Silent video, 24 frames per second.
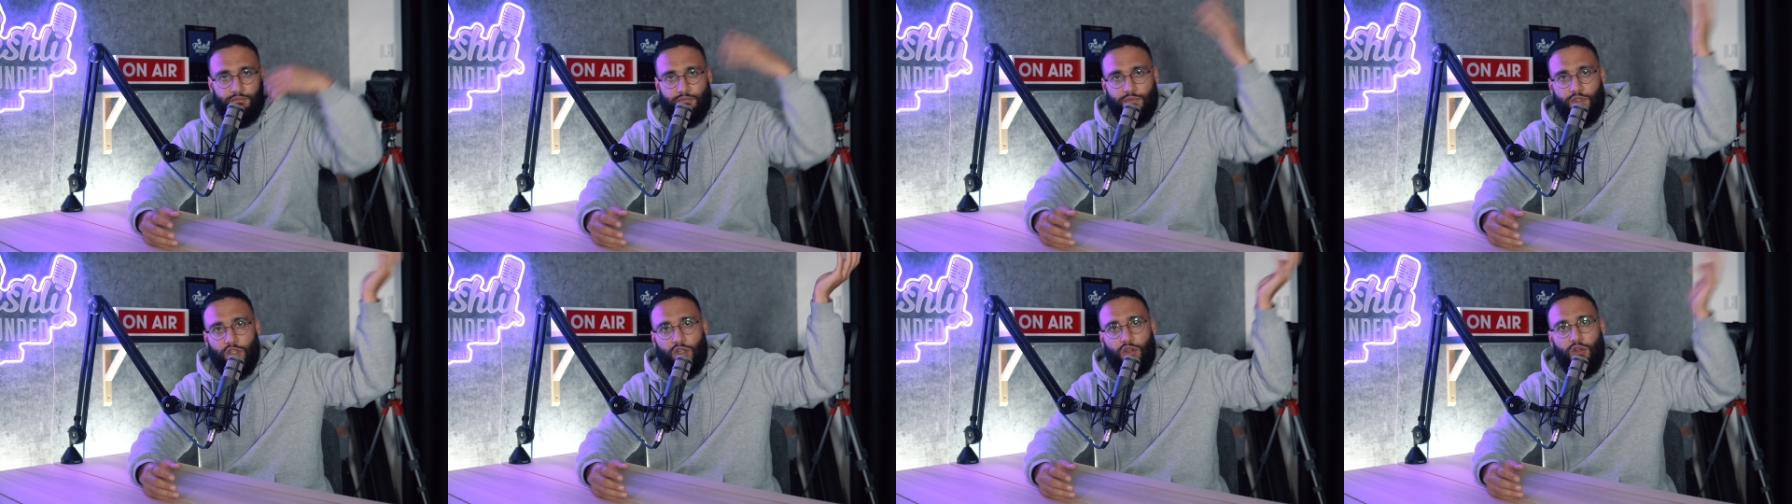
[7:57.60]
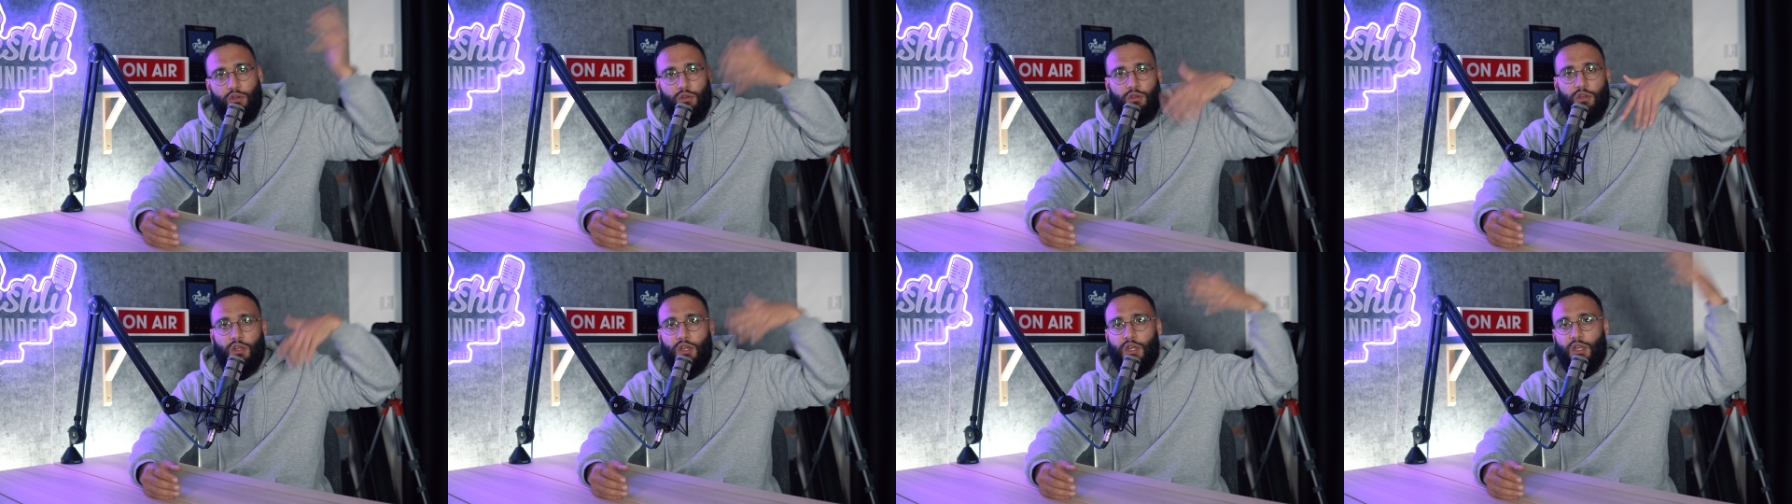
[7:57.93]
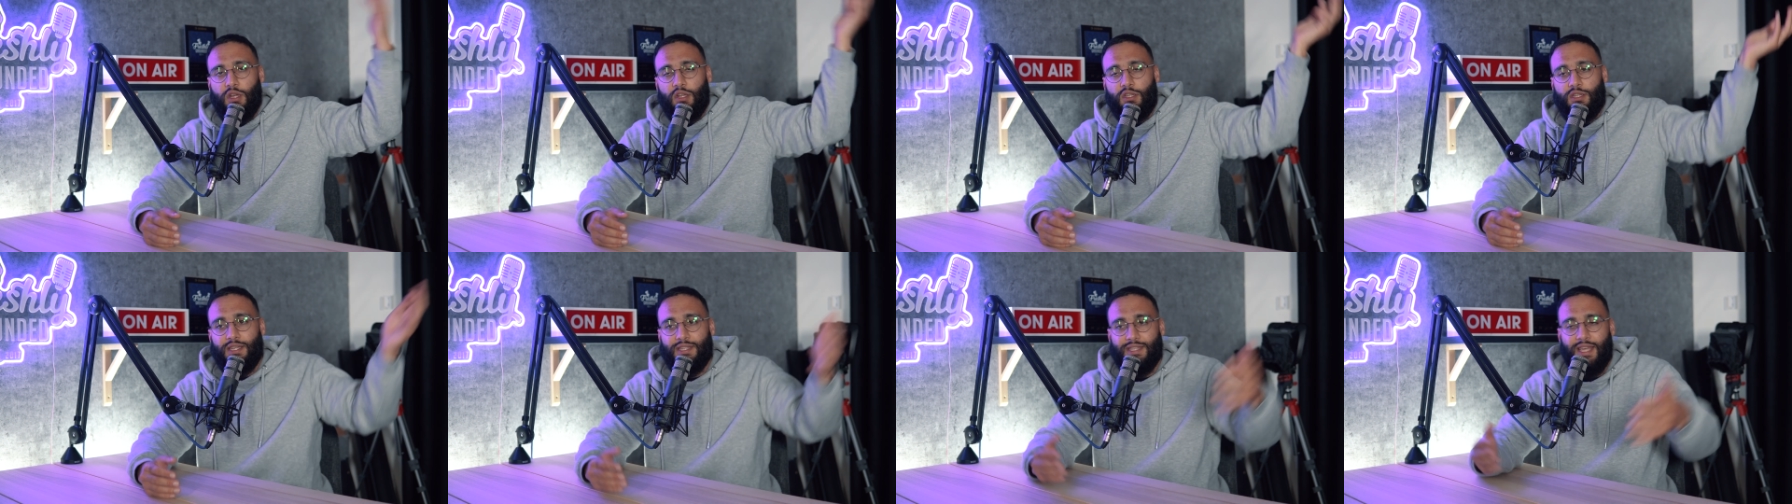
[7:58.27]
you know
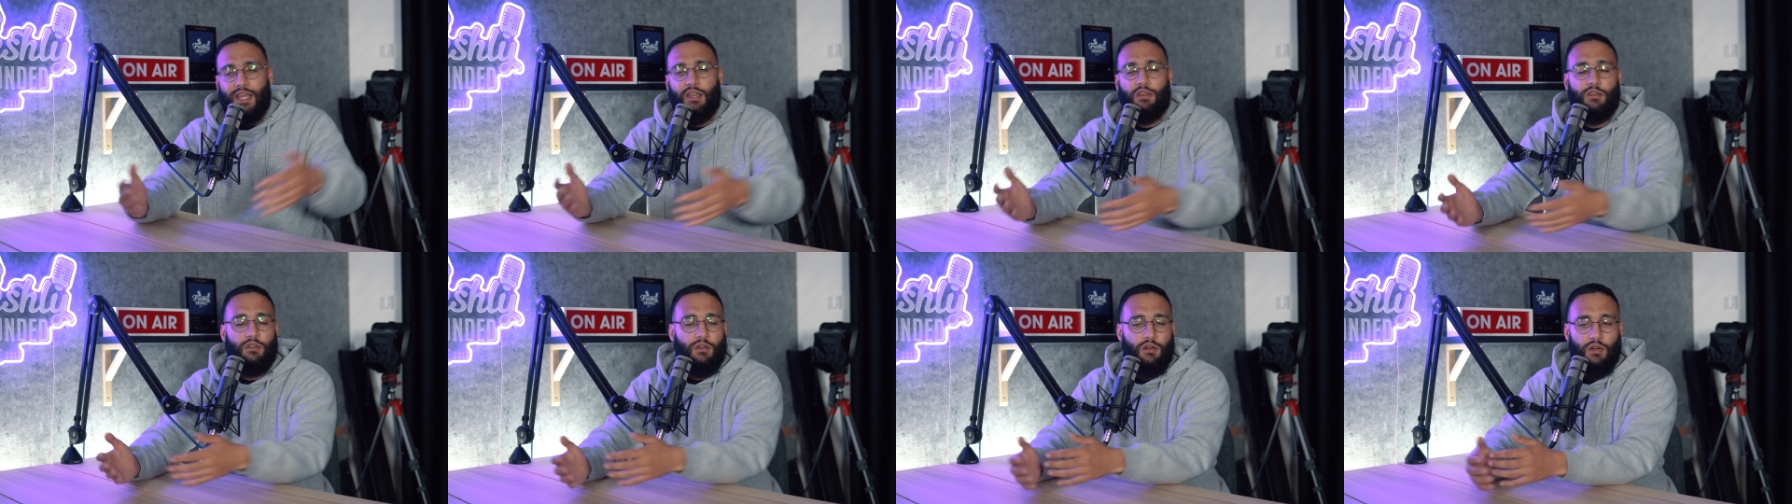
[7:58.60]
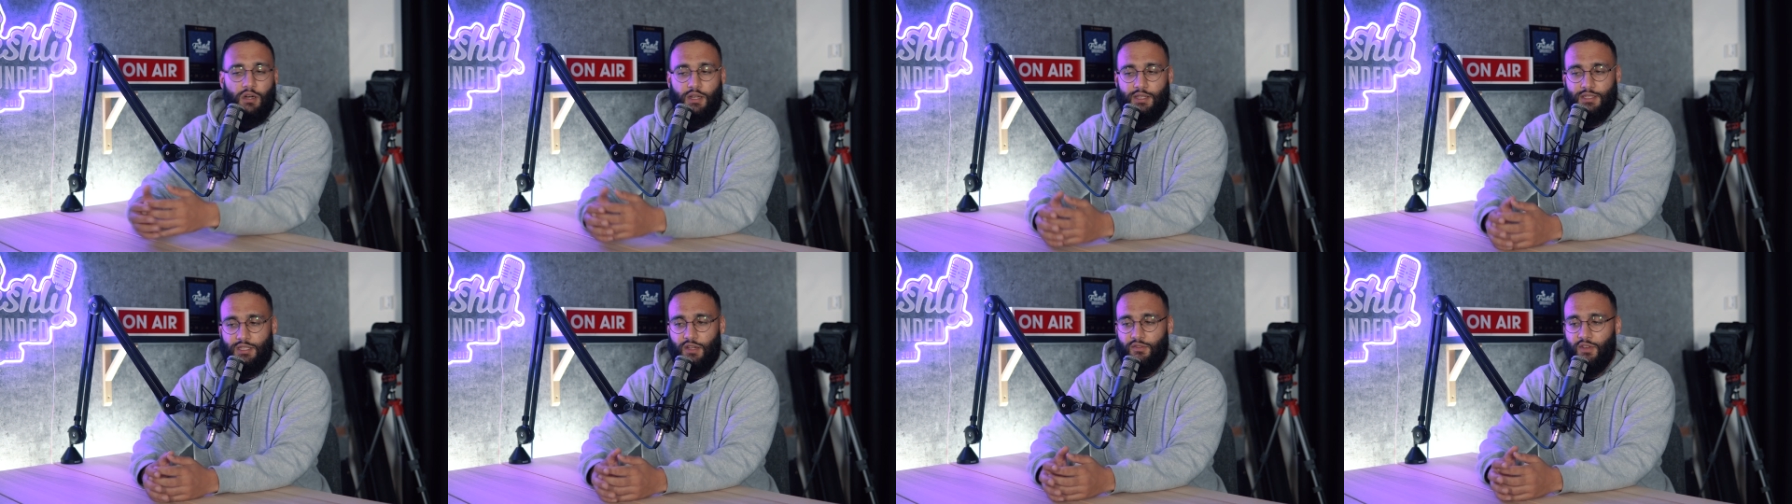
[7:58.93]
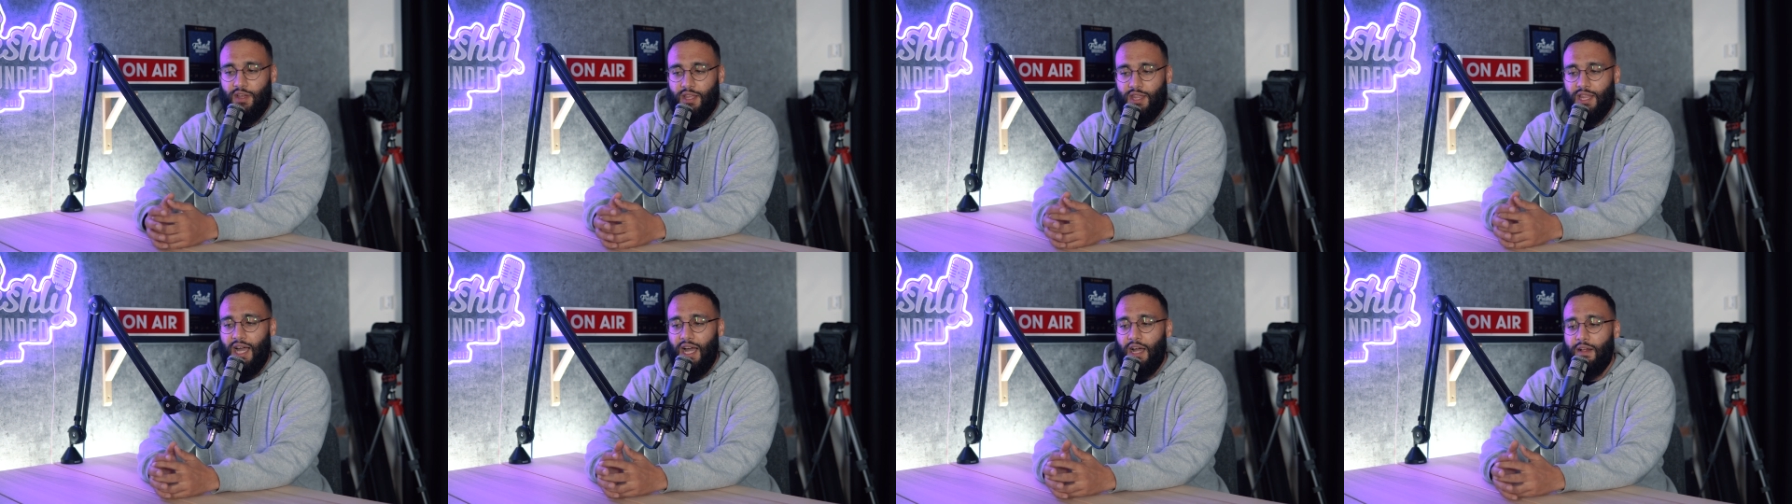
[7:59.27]
to sender and stuff
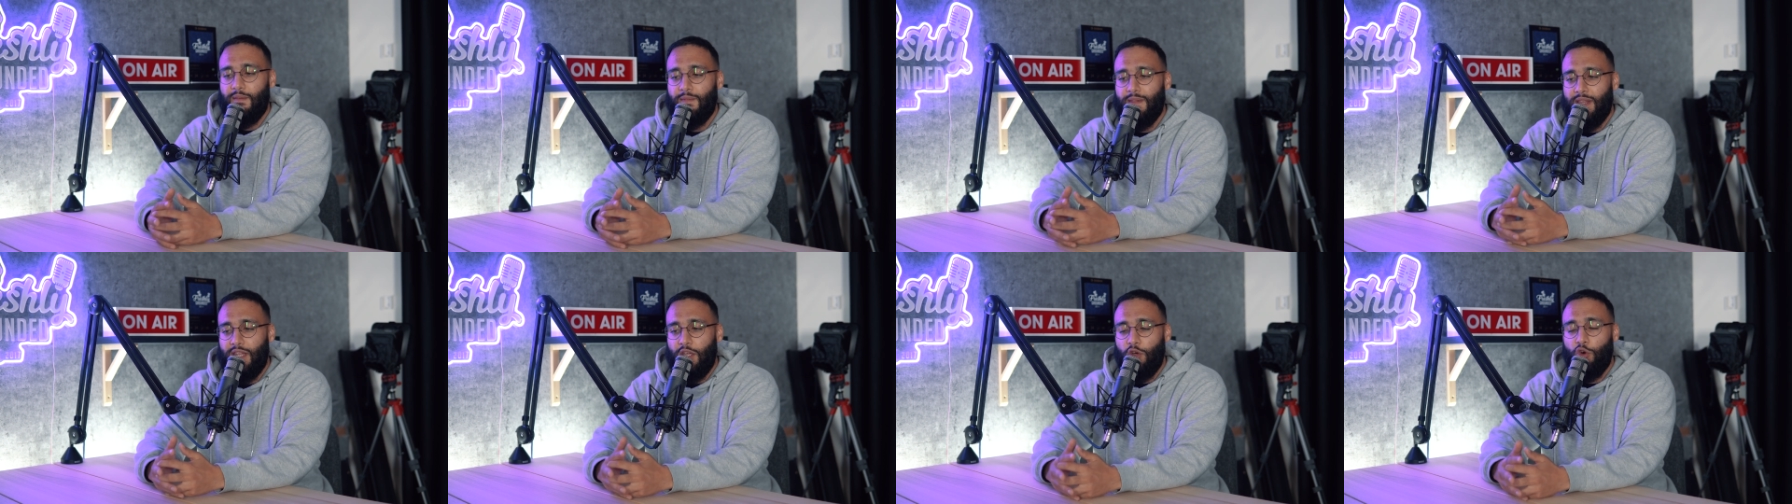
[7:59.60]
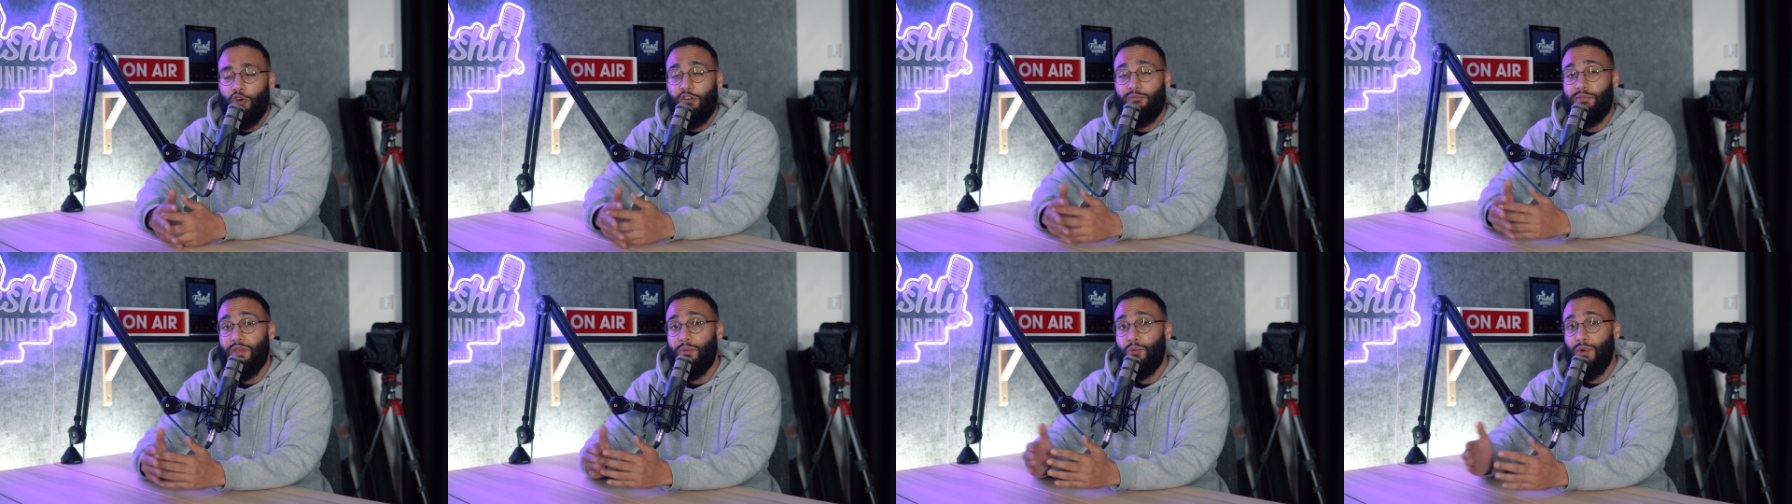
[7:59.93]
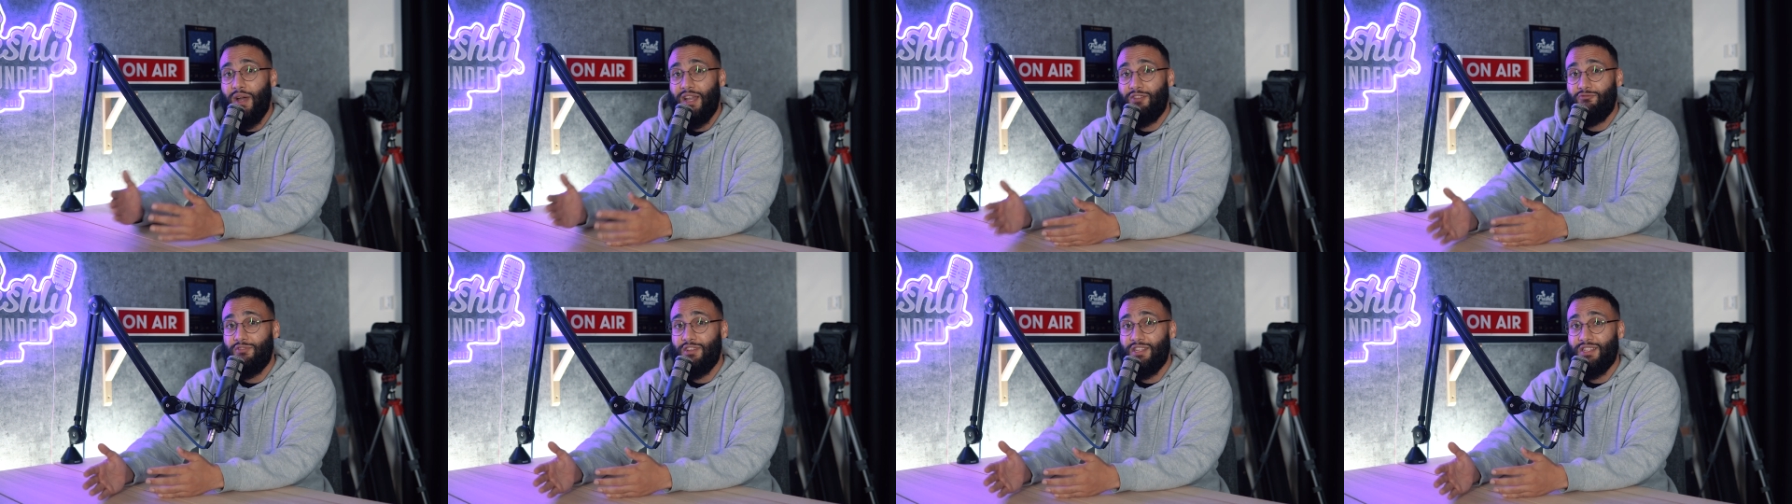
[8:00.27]
like that or if people
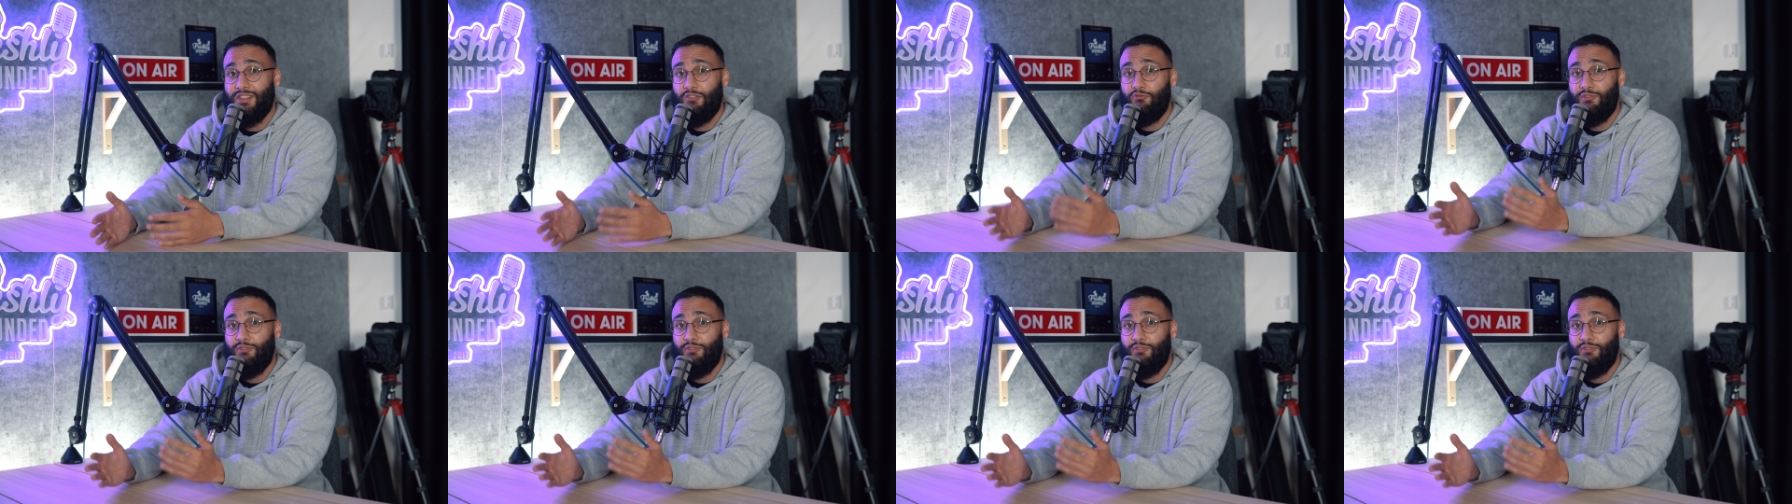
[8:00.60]
hadn't re-